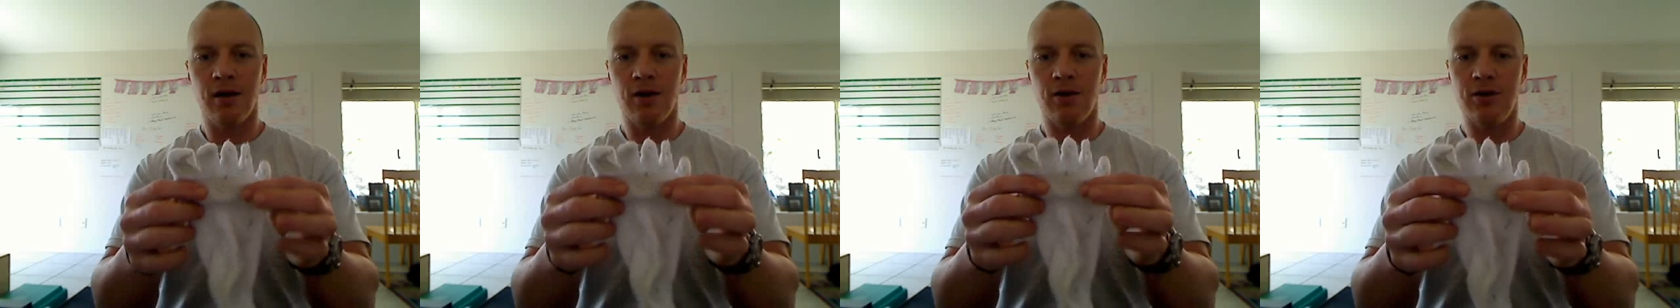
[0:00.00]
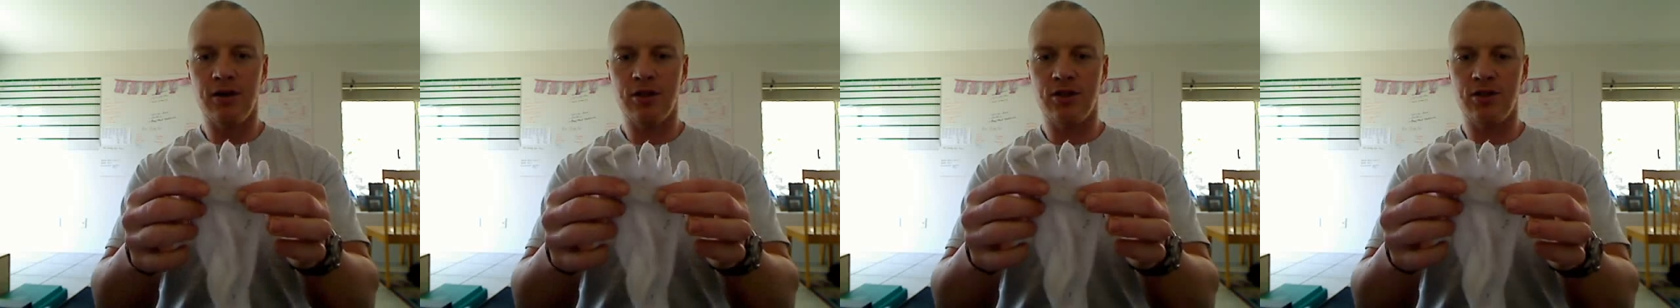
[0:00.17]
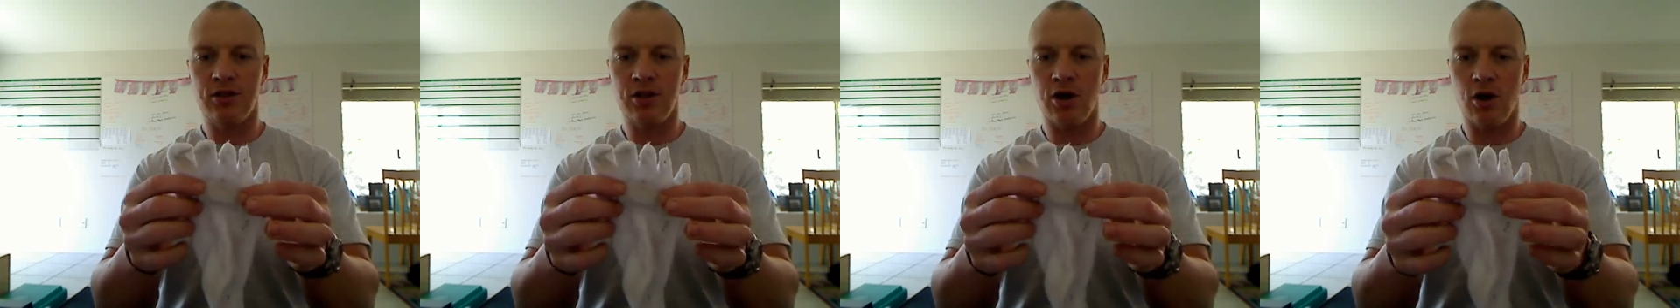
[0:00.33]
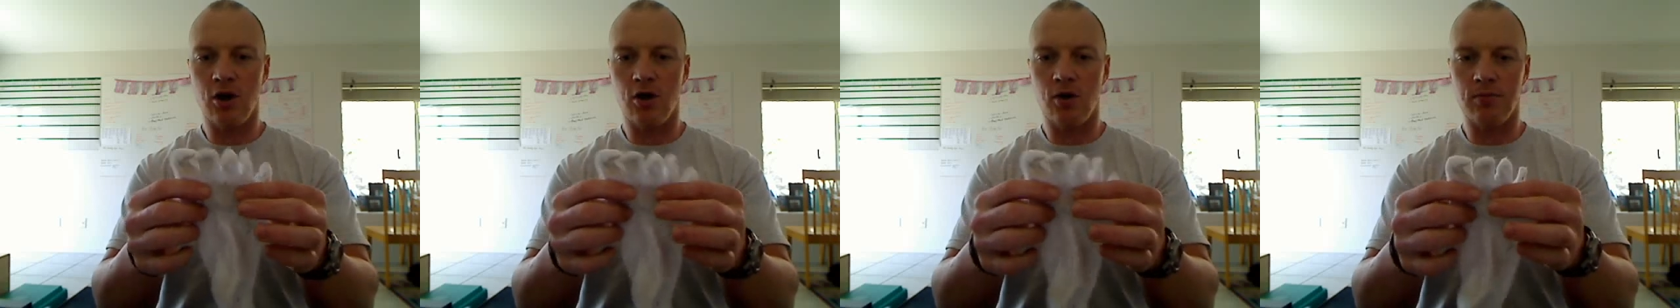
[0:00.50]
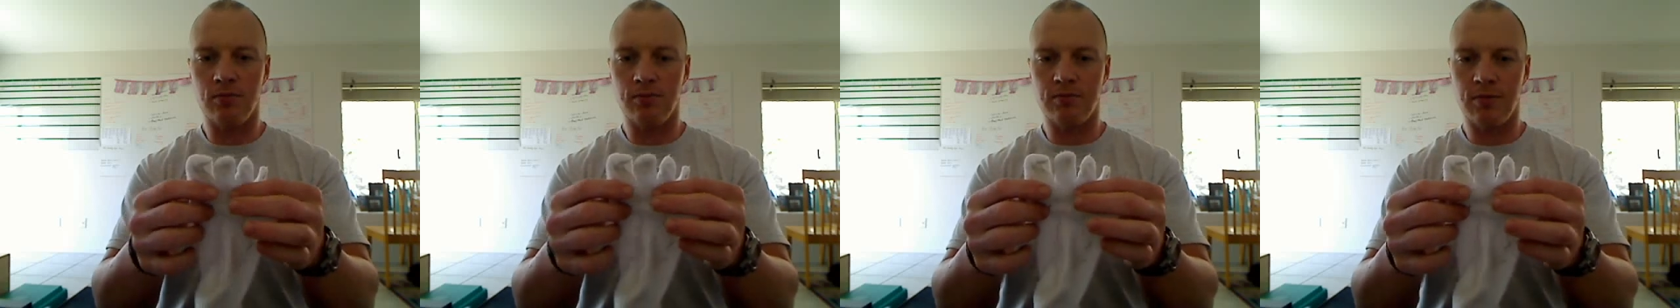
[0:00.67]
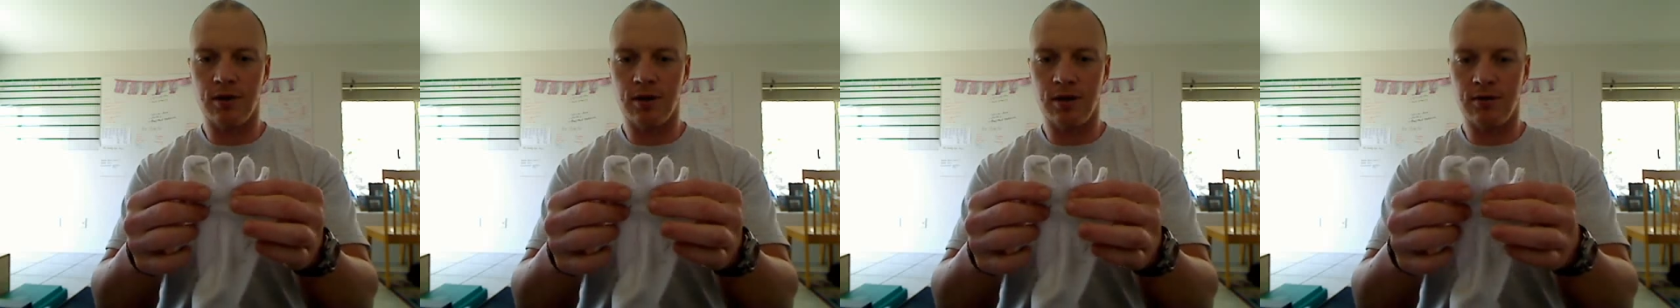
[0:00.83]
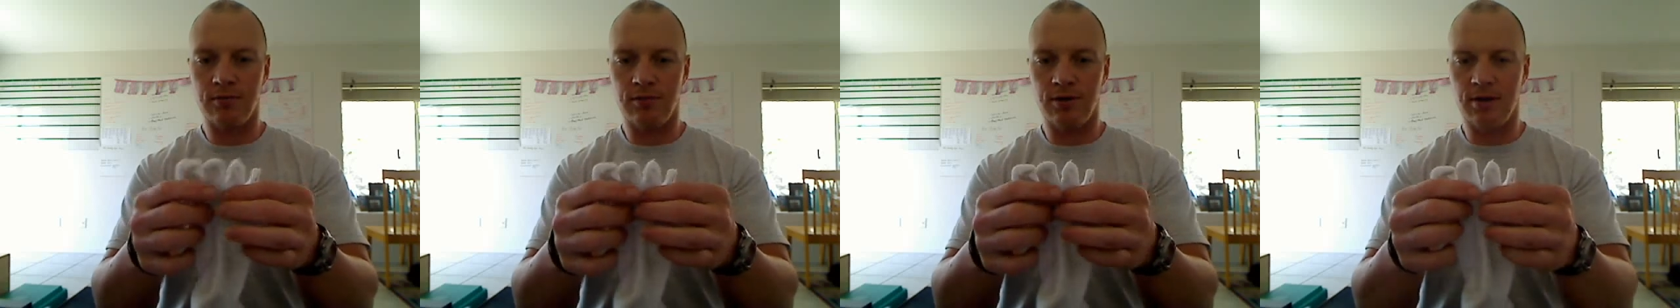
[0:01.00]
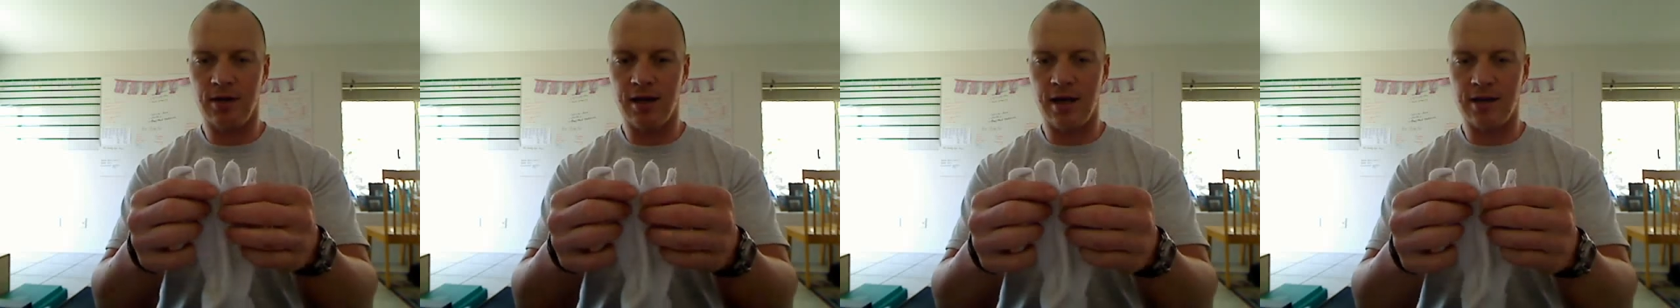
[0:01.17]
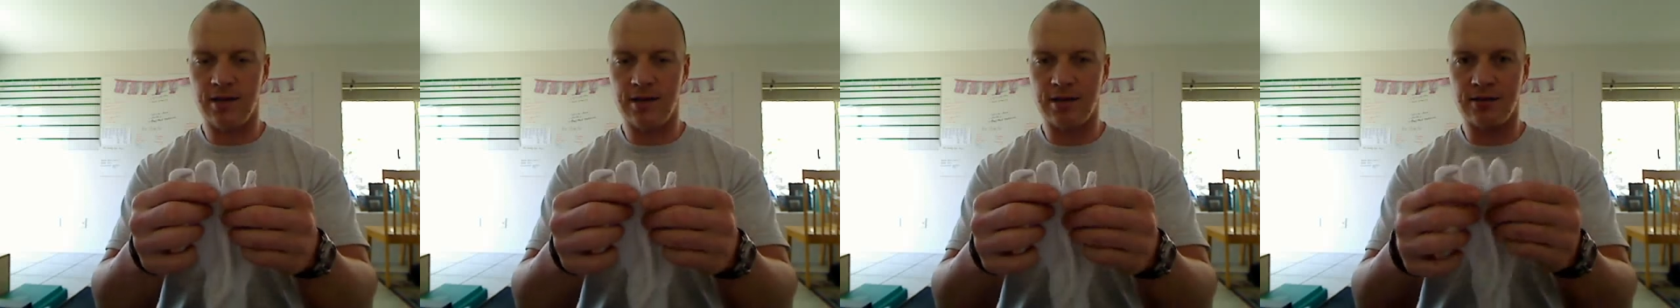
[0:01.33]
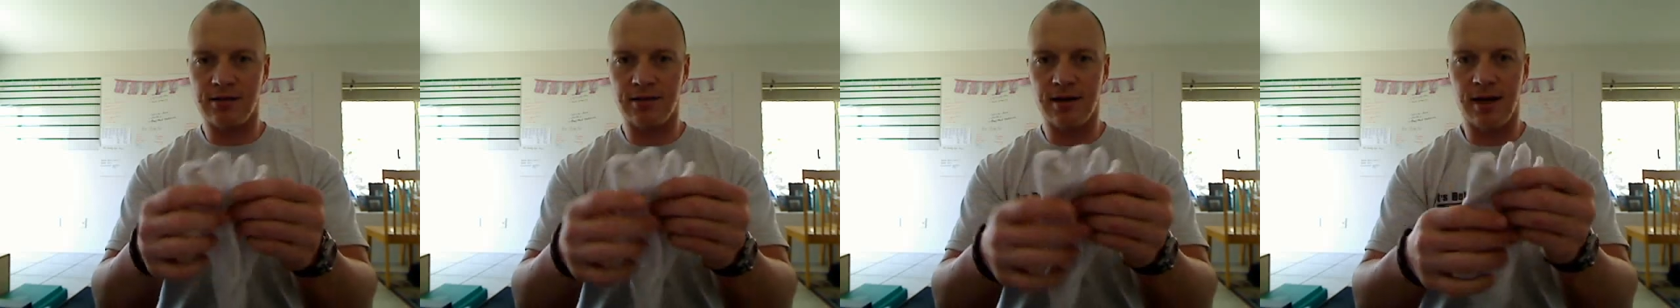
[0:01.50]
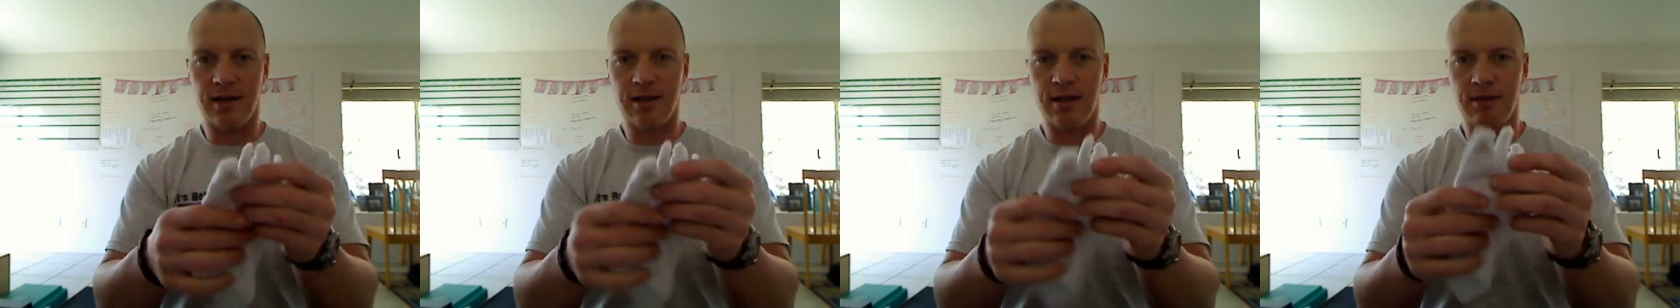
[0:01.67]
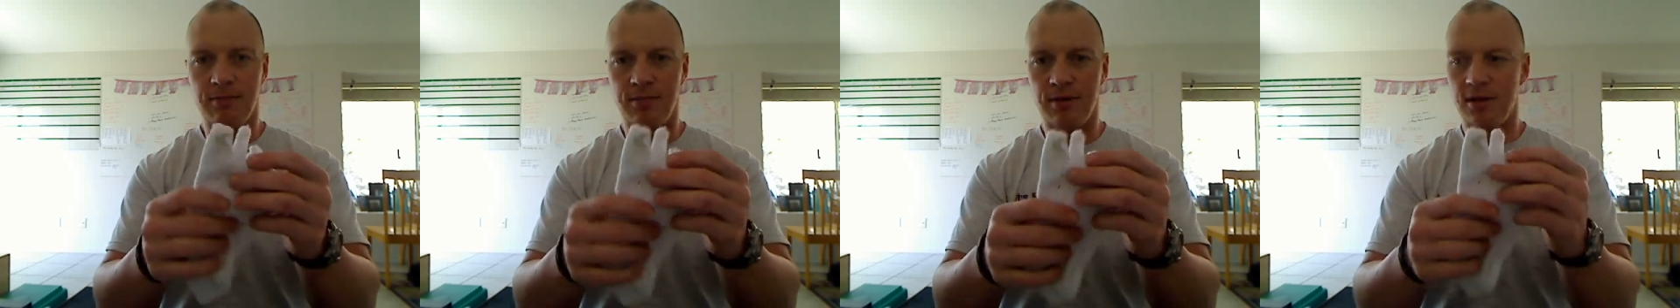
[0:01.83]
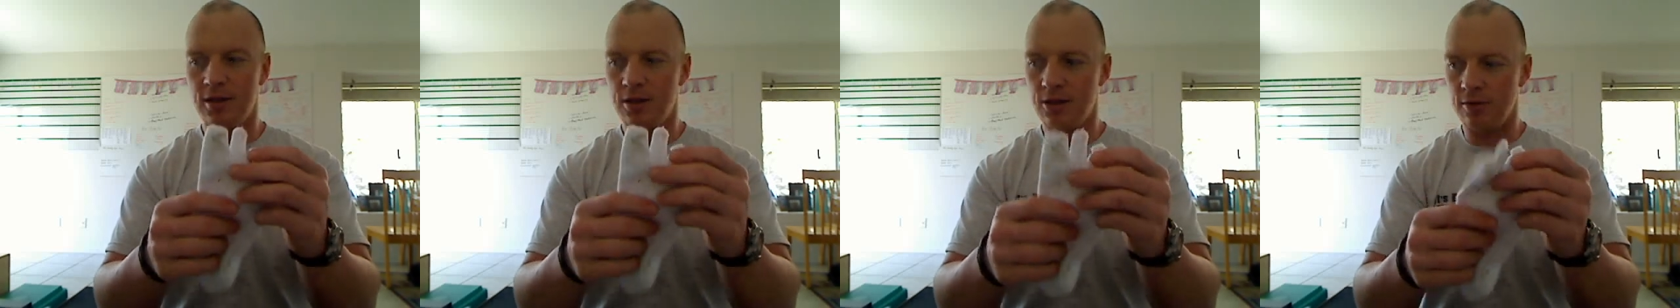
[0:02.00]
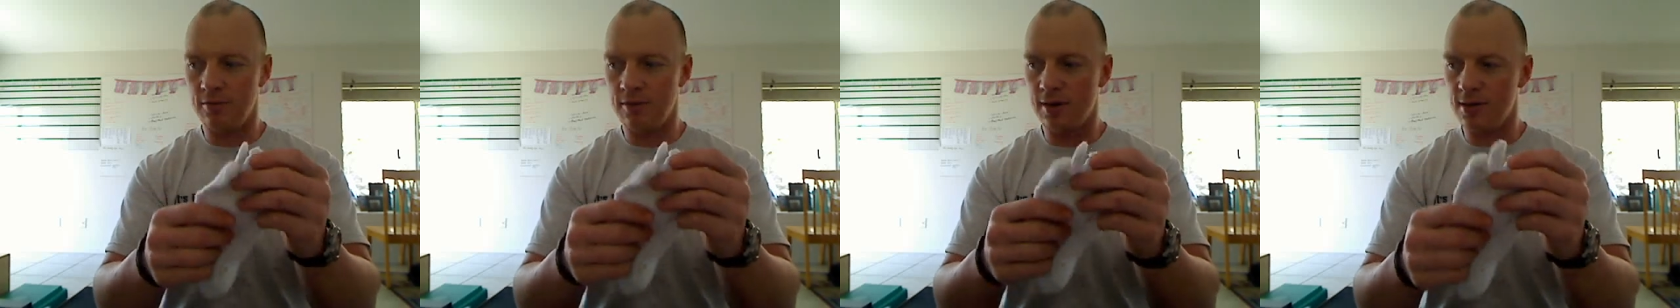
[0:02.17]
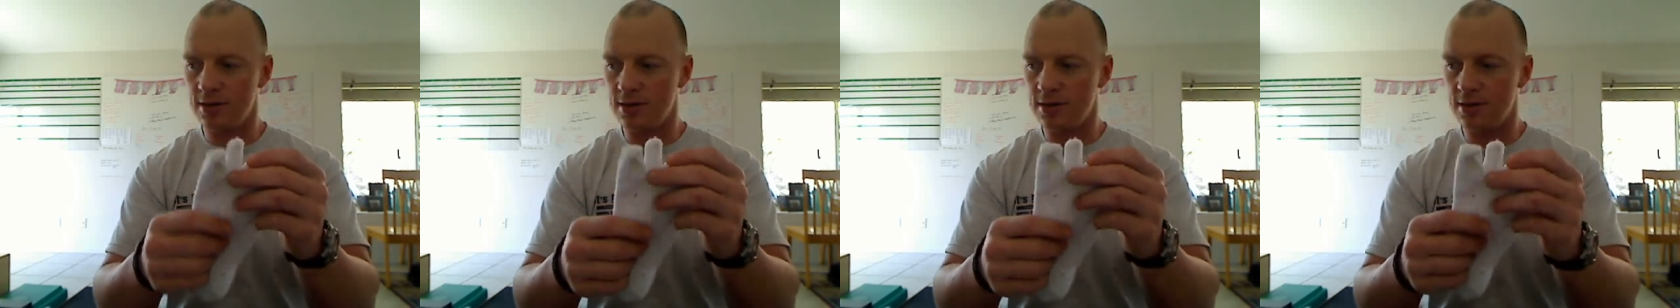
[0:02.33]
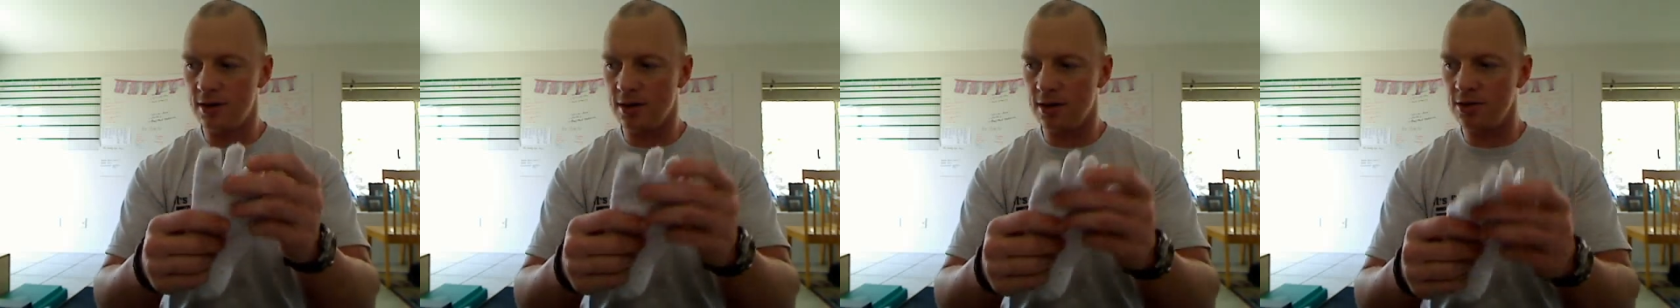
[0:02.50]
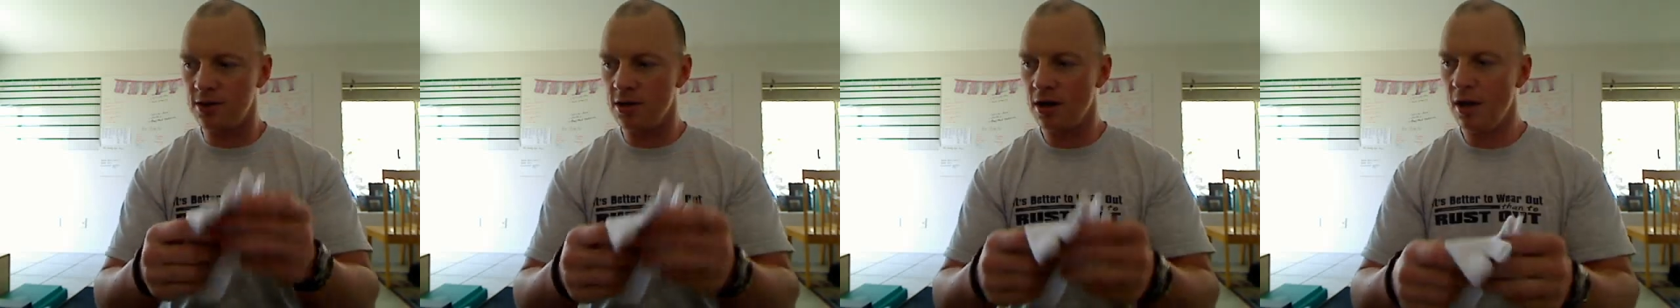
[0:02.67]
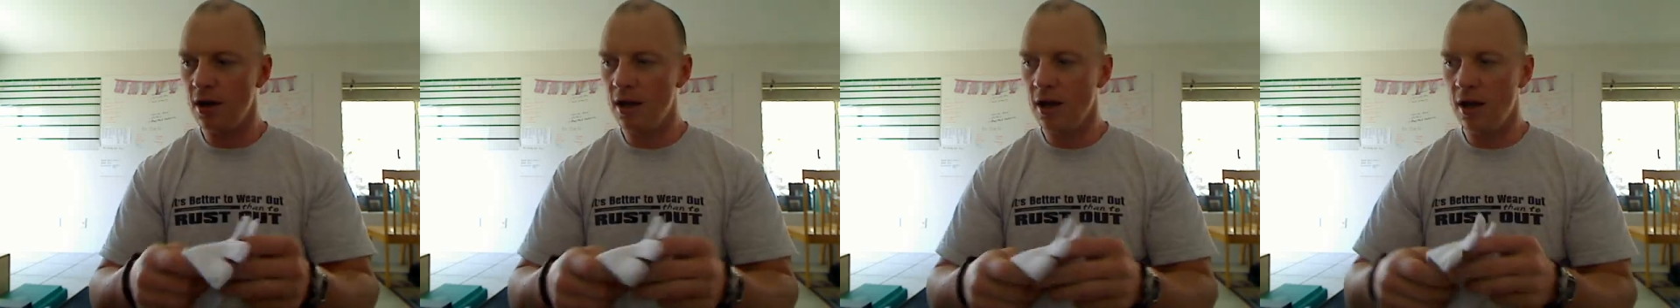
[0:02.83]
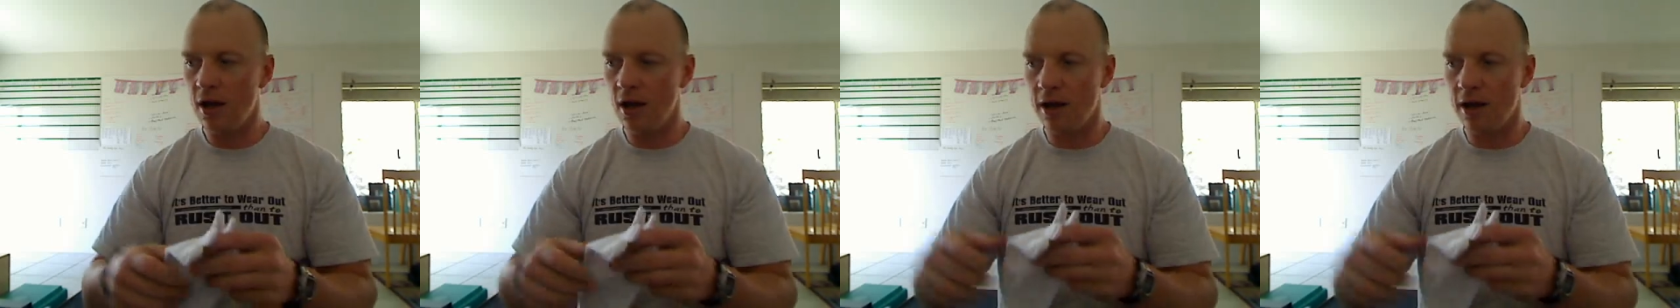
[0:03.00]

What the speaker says: or each toe. You kind of slide them into as such.